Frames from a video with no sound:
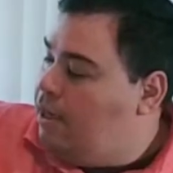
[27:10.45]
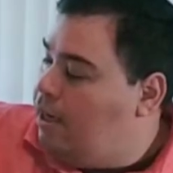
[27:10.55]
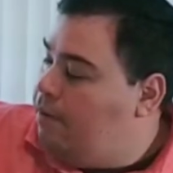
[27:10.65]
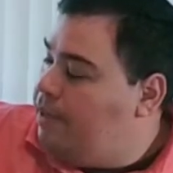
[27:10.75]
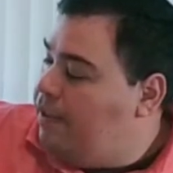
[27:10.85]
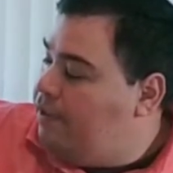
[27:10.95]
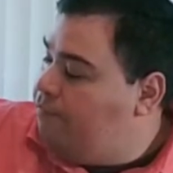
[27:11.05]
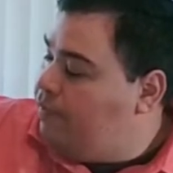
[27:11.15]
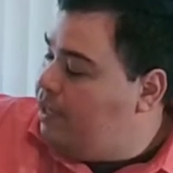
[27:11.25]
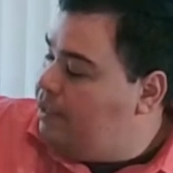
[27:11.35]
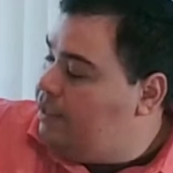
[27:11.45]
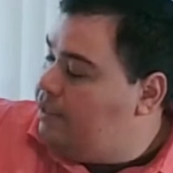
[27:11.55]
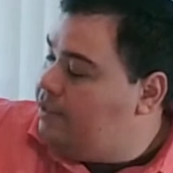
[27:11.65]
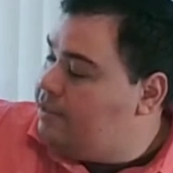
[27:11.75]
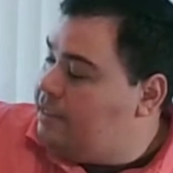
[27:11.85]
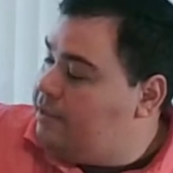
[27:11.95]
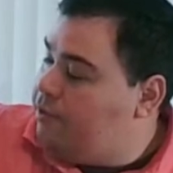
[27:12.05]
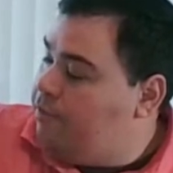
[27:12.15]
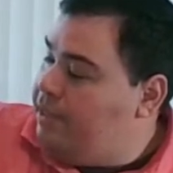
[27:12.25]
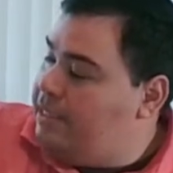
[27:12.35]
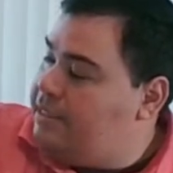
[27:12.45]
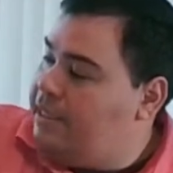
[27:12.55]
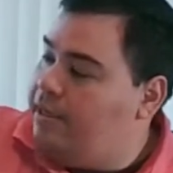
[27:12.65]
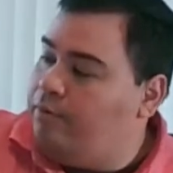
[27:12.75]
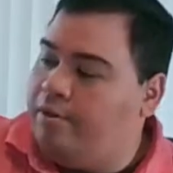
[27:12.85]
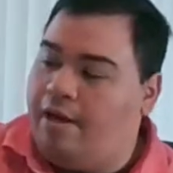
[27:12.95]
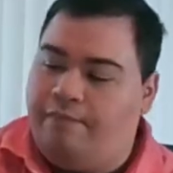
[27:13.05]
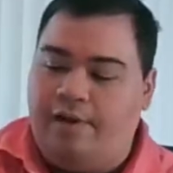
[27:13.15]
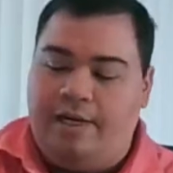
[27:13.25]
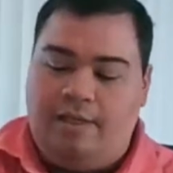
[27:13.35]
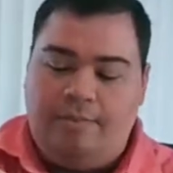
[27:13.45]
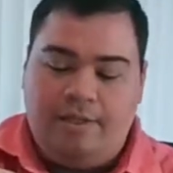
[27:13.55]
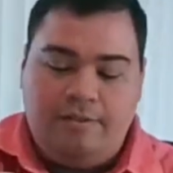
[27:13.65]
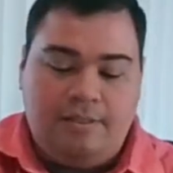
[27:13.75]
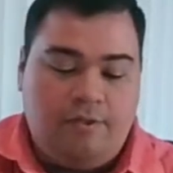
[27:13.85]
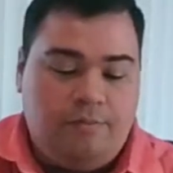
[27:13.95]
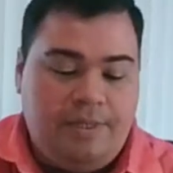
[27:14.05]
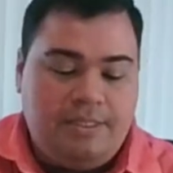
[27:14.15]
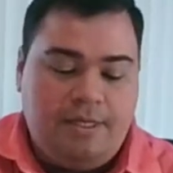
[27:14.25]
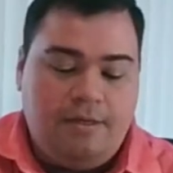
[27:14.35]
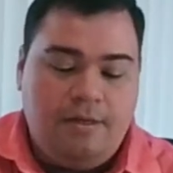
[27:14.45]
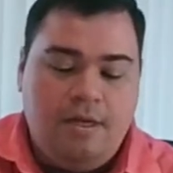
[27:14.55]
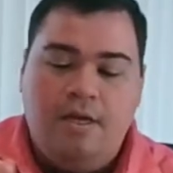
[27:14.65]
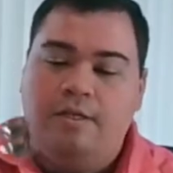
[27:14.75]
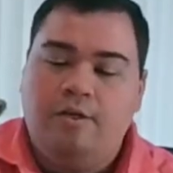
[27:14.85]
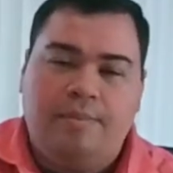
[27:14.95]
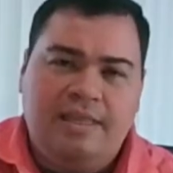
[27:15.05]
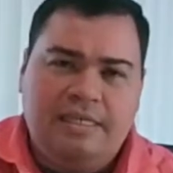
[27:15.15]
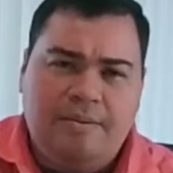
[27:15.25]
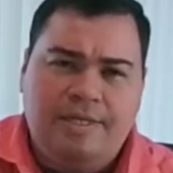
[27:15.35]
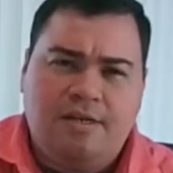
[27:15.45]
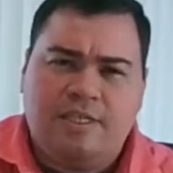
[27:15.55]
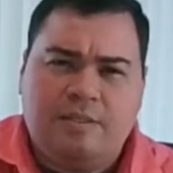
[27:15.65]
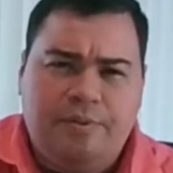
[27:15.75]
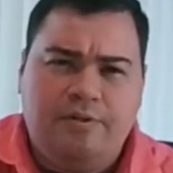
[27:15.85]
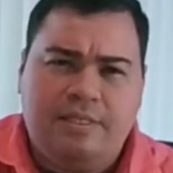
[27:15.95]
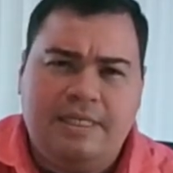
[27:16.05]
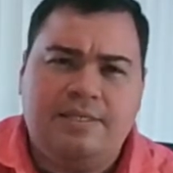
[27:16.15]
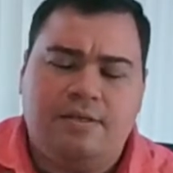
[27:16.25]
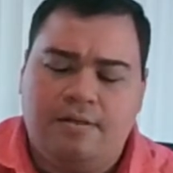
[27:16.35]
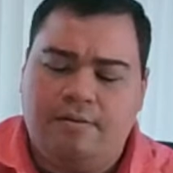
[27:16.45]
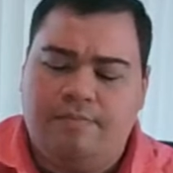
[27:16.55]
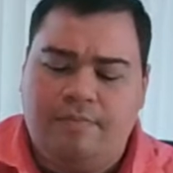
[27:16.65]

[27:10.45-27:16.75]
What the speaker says: And then finally, there's this other piece here. Well, not finally, but there's this other piece here. Don't mind the demi-tasse spoons. These are